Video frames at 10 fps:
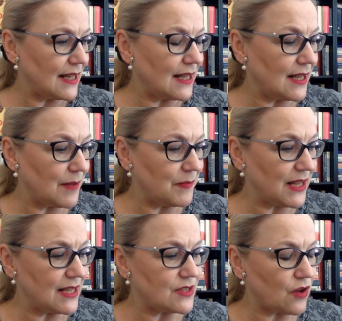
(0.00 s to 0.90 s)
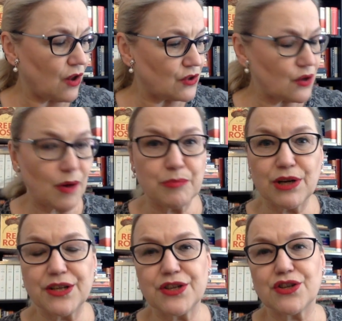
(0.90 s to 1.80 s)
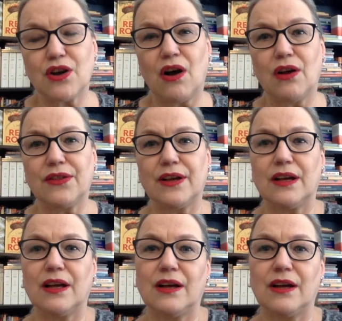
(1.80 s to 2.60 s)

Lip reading: is also a British author,